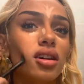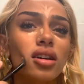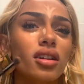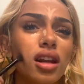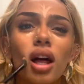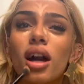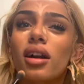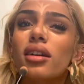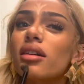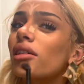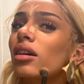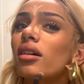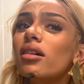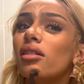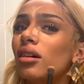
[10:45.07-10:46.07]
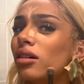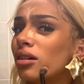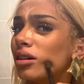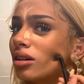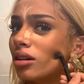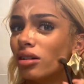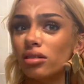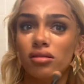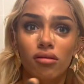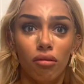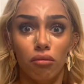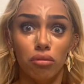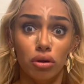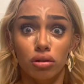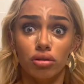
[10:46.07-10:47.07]
Look,
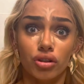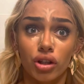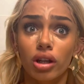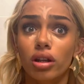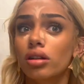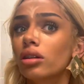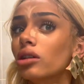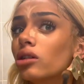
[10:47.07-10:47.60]
bougie.